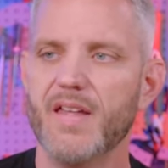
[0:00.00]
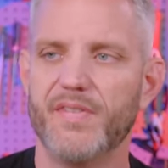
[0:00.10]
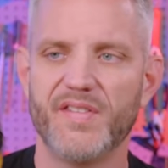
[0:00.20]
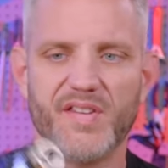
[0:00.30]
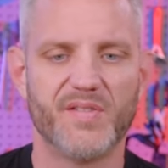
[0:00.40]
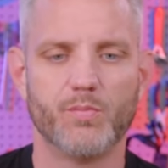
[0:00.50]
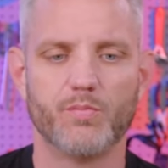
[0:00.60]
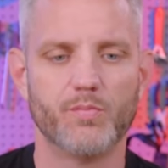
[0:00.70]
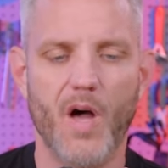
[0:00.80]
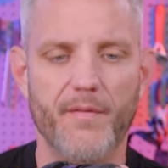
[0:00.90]
this is
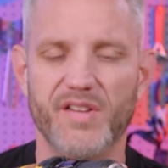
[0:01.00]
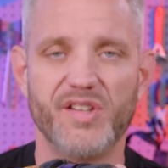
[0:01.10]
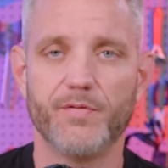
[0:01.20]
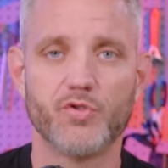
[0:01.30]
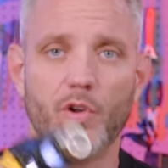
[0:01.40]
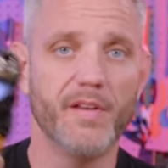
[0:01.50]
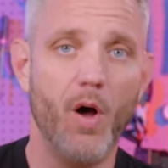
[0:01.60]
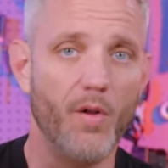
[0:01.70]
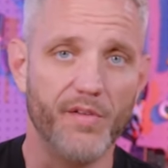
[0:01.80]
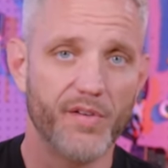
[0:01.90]
obviously for drilling
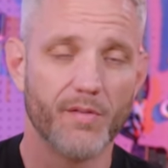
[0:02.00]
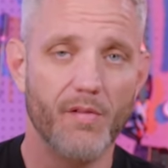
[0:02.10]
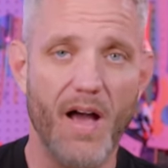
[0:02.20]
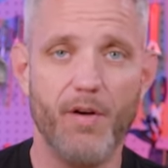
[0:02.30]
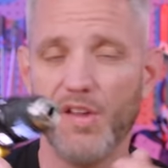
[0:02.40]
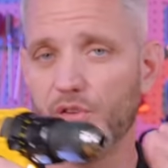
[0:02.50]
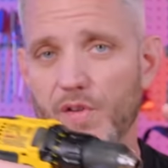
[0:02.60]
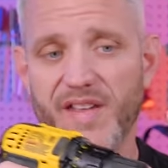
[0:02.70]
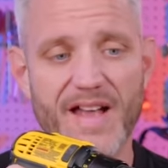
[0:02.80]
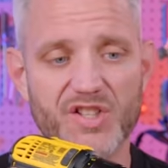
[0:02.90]
holes. I've also
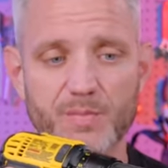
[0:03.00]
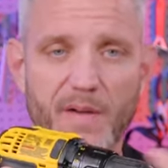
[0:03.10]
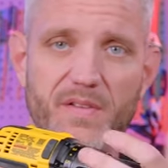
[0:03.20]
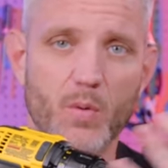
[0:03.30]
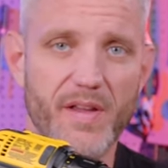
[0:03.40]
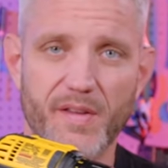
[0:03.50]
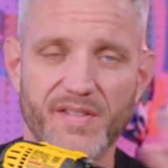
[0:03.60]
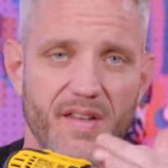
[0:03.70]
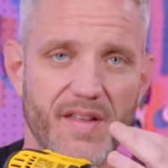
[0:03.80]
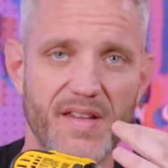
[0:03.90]
attached buffing wheels
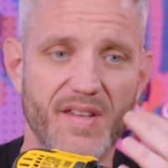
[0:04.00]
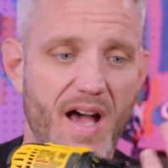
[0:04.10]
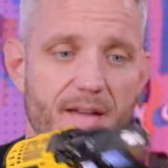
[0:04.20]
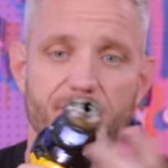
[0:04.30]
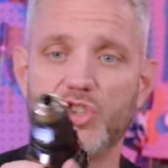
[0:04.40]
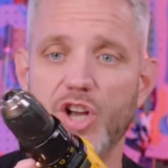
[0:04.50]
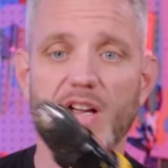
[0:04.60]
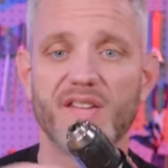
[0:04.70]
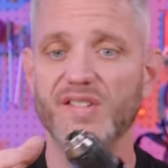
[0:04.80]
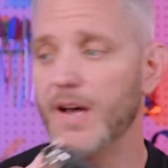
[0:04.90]
to this. I've
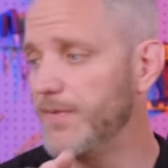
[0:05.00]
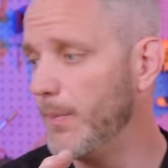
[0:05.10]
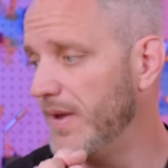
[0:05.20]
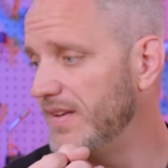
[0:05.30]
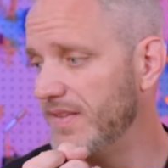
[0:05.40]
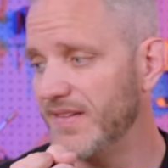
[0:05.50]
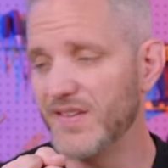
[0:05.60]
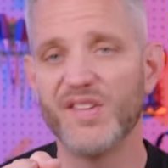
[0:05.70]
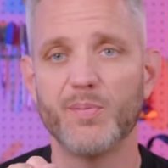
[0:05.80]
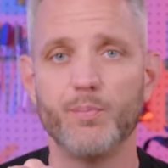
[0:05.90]
chucked stuff up into this
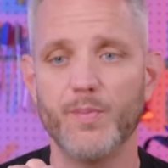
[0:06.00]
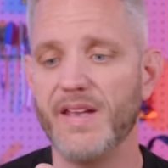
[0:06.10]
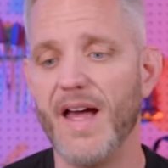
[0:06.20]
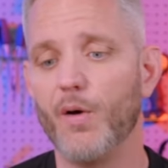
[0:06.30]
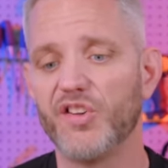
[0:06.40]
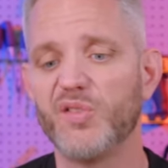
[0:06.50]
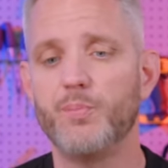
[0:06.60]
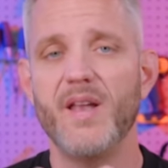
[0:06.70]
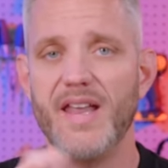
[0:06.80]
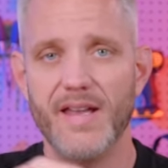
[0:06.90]
and, and I'll
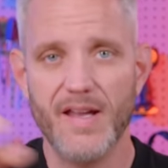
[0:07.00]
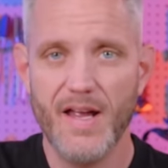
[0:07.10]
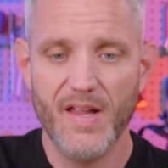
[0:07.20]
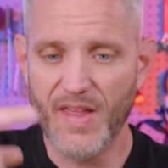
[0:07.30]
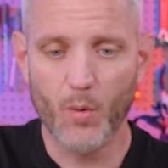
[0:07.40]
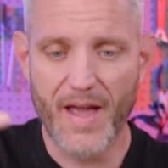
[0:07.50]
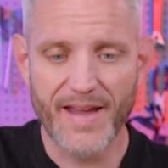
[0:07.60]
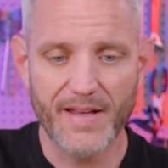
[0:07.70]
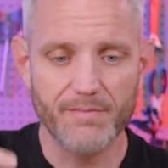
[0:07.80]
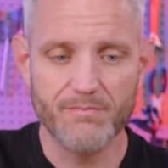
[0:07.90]
spin it. That way I
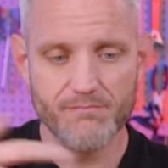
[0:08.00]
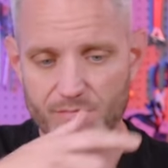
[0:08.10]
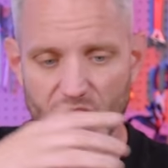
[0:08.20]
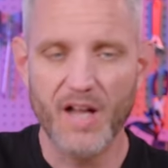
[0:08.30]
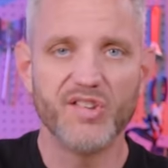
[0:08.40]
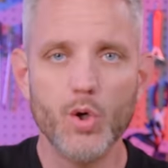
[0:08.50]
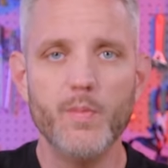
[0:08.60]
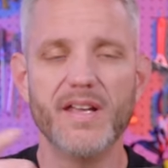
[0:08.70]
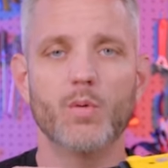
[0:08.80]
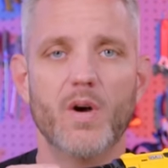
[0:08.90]
can cut
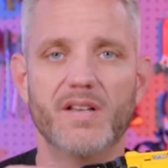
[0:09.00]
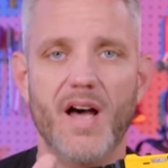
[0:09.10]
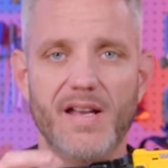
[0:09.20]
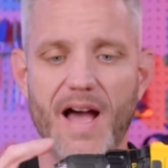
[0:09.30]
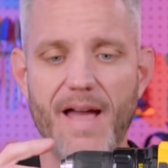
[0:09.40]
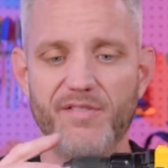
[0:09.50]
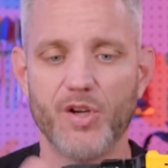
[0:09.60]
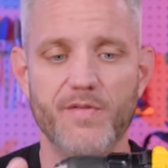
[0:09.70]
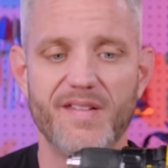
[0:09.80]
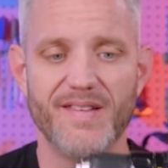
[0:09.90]
tubing and whatnot. I've
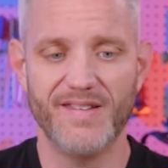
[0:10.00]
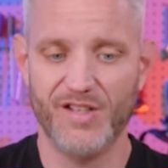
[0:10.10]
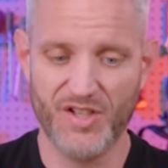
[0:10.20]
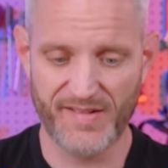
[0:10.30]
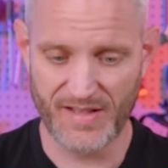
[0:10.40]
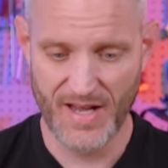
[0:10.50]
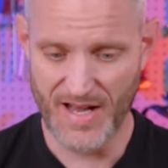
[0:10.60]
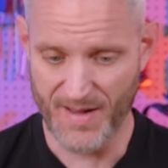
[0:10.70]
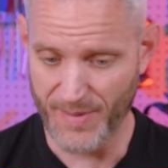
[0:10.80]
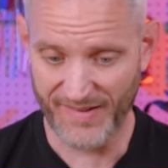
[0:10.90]
turned this into just
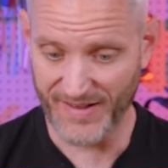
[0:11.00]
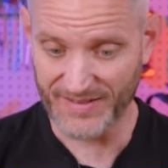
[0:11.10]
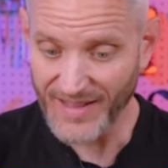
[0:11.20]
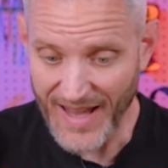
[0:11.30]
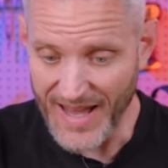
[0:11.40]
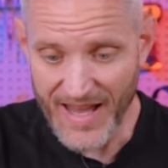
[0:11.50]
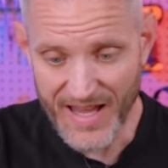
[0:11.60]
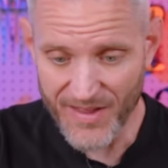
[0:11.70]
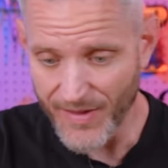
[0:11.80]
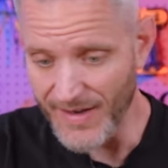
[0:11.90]
a basic
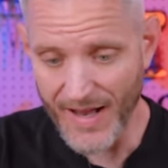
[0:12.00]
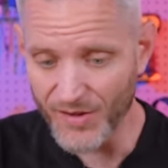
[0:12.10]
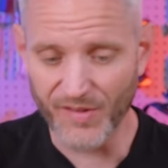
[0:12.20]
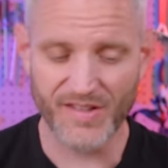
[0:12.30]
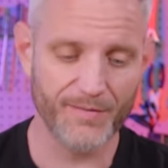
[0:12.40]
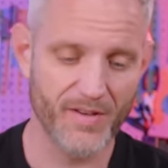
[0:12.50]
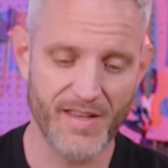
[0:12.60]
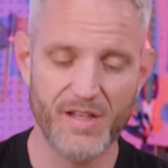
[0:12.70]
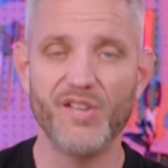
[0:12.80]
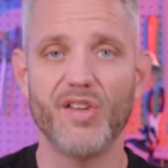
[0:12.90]
lathe and I do stuff with
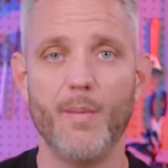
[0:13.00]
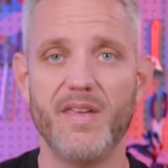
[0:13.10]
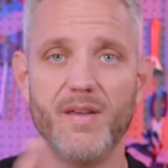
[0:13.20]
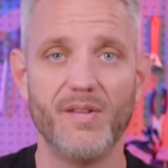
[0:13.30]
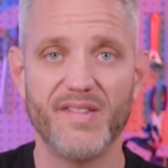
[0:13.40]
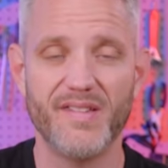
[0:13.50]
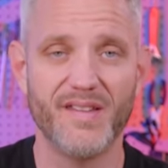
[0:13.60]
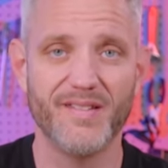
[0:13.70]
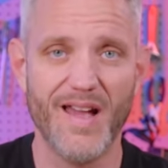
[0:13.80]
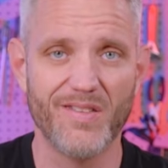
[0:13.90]
it. You saw me use this
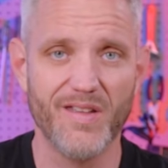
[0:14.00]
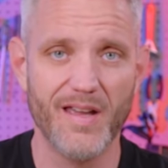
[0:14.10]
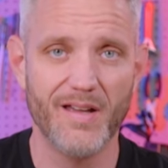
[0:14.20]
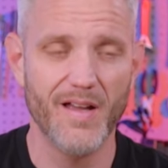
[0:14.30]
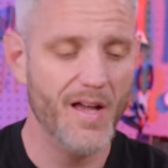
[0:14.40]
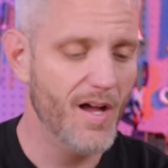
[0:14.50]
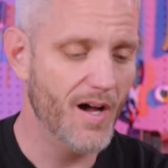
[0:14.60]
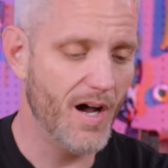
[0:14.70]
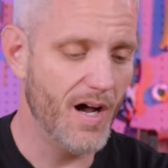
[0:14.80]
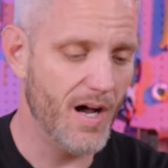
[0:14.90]
exact thing
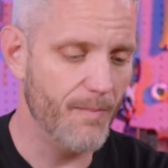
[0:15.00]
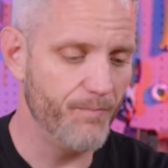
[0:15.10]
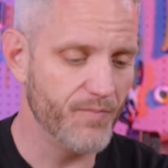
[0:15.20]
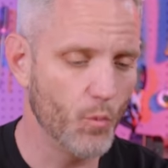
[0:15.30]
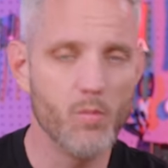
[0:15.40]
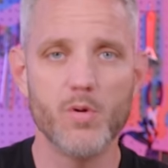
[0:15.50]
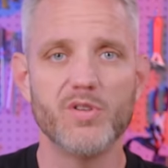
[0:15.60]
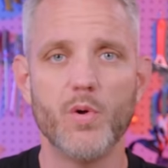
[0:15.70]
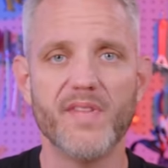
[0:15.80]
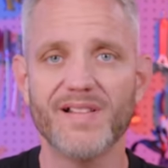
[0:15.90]
um, when we were
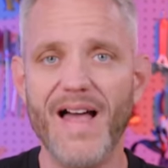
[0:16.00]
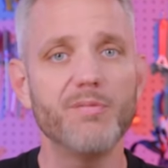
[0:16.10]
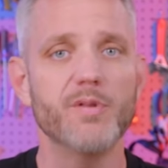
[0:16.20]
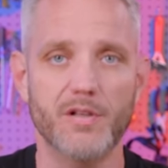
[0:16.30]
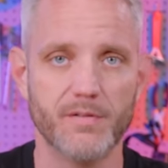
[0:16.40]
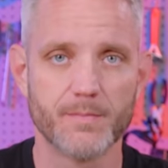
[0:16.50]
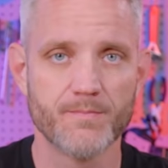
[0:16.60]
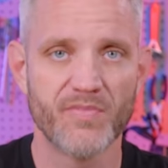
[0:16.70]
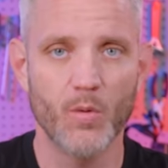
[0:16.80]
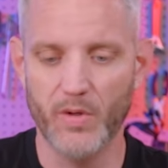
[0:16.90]
doing the glass build.
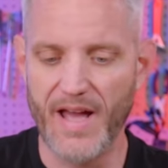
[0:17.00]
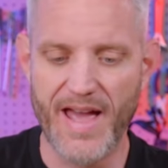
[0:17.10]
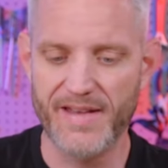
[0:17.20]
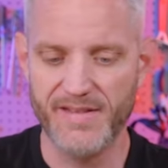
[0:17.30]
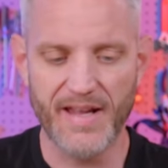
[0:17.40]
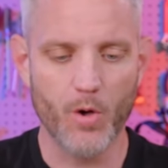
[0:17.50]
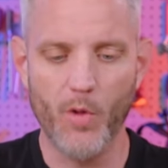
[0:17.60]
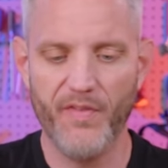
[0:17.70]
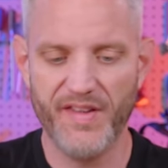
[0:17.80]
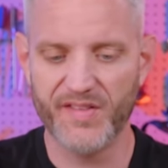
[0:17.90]
When I had Nick
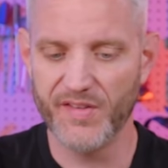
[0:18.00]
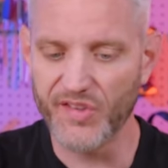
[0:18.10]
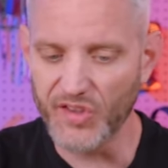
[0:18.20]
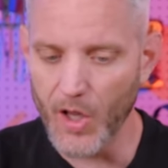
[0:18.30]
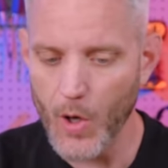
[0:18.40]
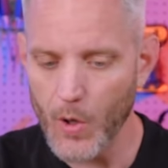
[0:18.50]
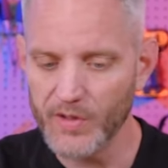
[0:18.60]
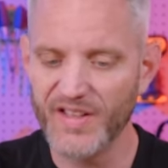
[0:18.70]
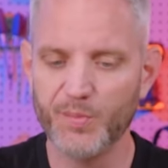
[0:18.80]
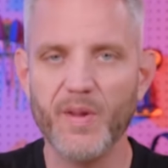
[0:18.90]
hold this and
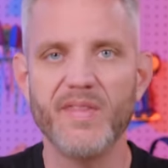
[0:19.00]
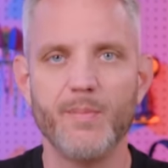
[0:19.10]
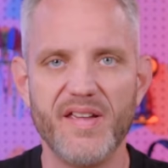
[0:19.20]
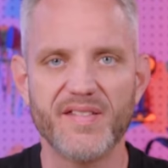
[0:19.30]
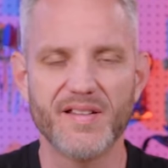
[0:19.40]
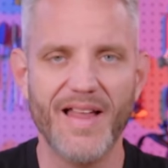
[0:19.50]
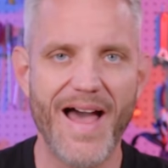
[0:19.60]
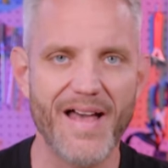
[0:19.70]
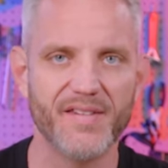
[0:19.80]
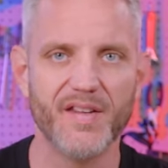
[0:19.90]
slowly spin the piece of
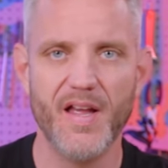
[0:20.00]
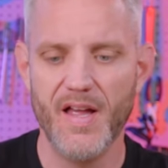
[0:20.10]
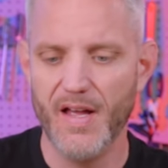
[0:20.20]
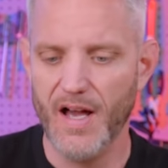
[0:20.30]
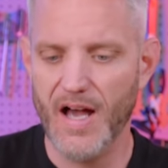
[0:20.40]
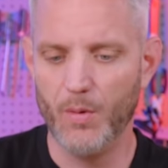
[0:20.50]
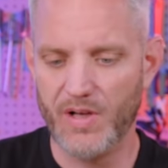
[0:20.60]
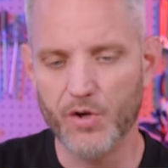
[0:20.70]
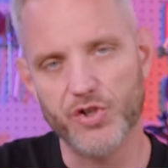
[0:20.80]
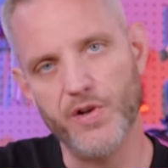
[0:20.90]
glass, uh,
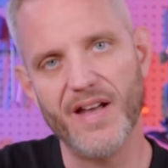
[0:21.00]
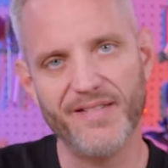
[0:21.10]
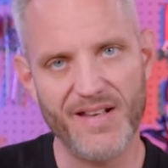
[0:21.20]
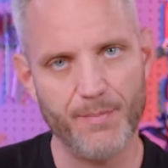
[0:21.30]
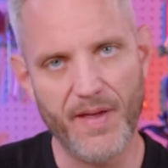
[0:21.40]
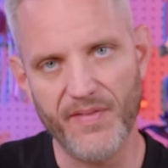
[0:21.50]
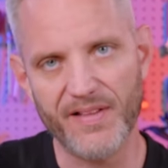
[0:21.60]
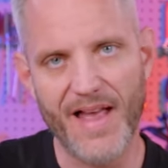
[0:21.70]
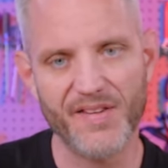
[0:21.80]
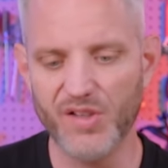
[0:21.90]
when I was showing you guys how to bend the
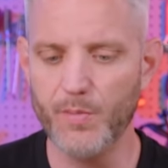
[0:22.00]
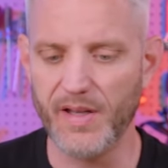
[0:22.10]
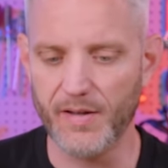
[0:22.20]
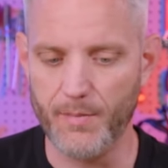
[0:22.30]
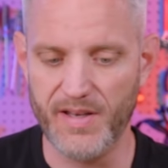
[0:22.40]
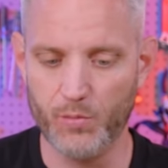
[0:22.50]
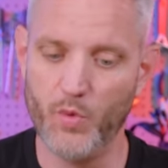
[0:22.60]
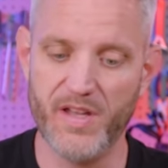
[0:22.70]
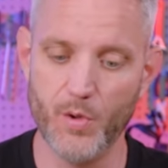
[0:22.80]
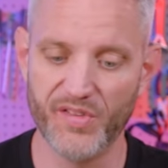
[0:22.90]
glass tubing. I mean,
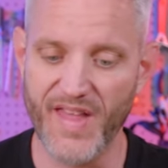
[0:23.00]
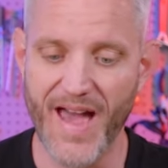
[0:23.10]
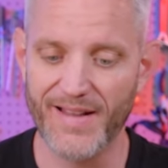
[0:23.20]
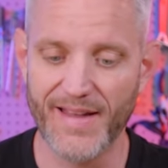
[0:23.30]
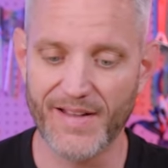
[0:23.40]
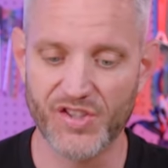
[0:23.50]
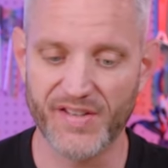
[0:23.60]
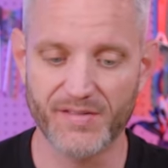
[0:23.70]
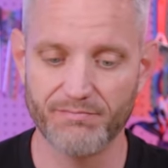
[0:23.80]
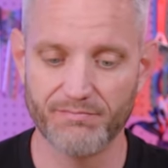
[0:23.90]
we use that like a
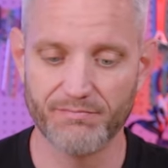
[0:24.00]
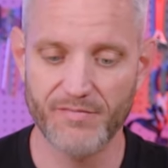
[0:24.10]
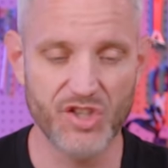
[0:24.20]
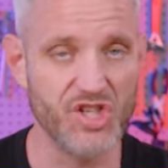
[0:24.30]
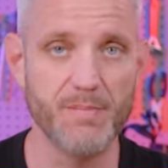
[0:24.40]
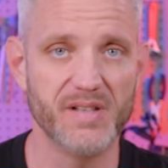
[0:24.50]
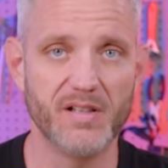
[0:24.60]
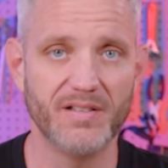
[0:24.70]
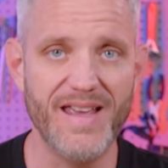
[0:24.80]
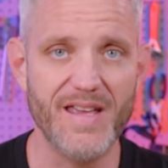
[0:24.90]
just cheap
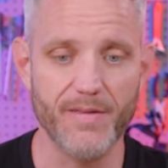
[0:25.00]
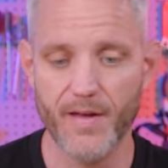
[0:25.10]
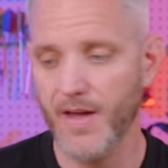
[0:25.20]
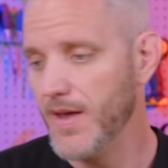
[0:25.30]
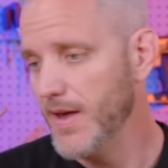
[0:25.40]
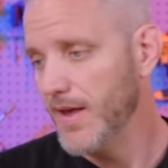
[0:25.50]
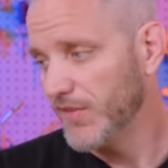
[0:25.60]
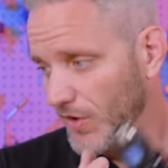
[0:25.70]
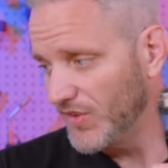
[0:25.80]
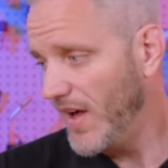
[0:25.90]
little lathe.
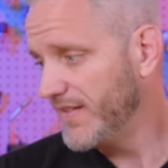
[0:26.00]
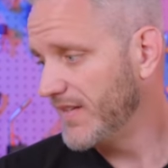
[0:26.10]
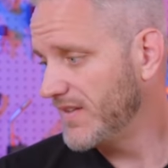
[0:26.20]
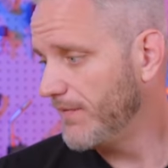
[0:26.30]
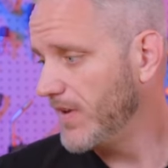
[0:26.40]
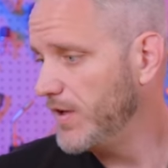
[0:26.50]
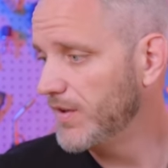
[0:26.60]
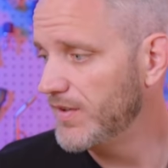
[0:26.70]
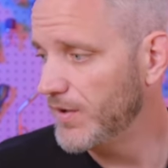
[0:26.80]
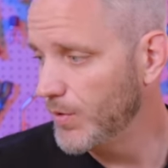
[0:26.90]
So there's lots of stuff that you
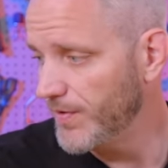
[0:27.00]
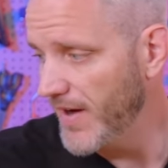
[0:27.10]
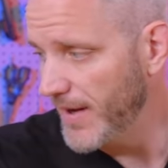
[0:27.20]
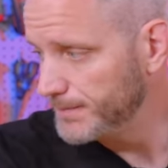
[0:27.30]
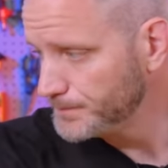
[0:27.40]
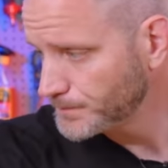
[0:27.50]
can do with that.